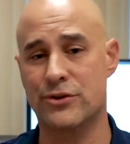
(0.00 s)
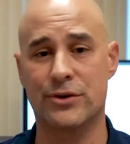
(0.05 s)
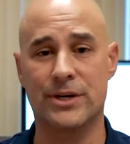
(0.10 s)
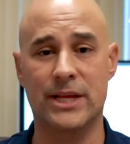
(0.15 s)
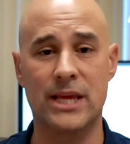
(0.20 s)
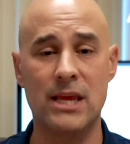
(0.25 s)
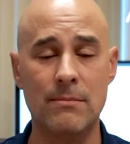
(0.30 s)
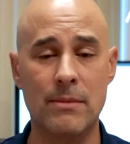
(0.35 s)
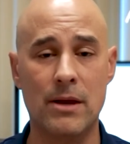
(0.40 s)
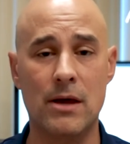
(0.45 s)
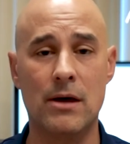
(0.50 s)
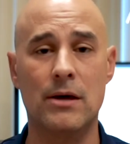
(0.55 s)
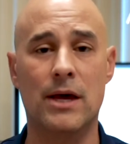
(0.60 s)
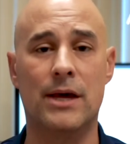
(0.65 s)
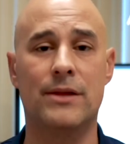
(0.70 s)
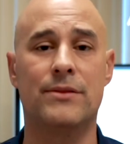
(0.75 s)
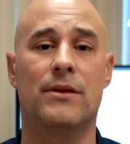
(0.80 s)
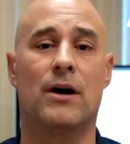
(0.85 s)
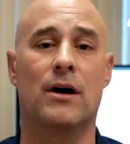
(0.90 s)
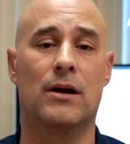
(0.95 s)
or an email,
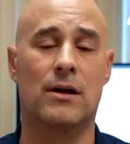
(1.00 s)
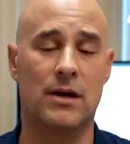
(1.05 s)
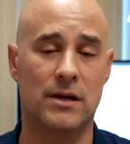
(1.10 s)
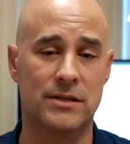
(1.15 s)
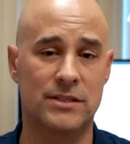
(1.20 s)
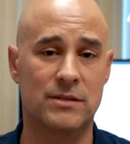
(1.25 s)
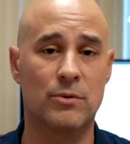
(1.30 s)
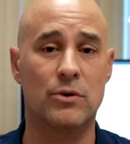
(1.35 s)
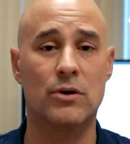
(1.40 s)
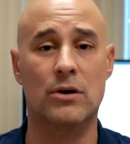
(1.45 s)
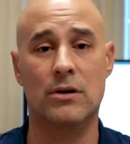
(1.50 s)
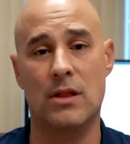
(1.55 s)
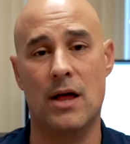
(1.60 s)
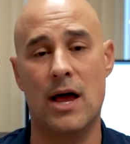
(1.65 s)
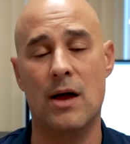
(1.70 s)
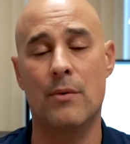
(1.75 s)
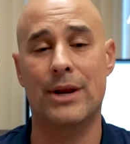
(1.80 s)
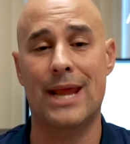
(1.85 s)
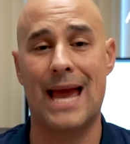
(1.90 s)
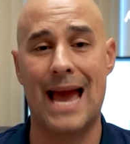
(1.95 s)
and a customer or a
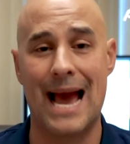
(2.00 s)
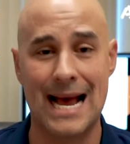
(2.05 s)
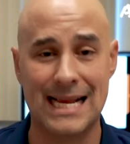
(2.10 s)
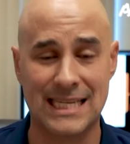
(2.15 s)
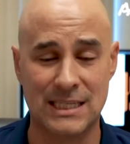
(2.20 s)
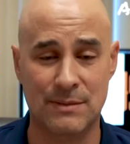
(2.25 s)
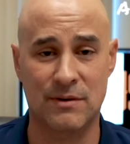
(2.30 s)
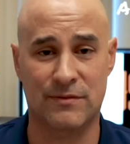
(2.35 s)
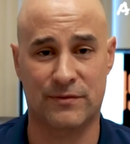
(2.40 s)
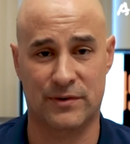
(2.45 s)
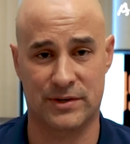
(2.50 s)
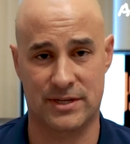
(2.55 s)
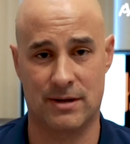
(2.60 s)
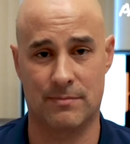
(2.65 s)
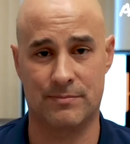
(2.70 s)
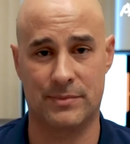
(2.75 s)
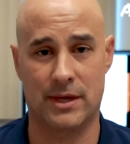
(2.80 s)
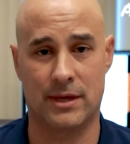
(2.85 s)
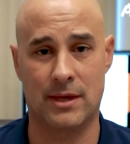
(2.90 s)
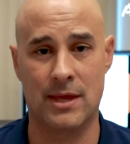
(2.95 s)
client would ask me for
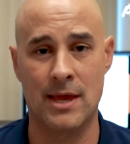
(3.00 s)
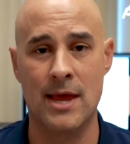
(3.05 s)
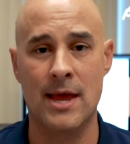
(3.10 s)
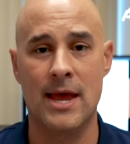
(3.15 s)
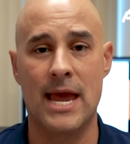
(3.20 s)
something,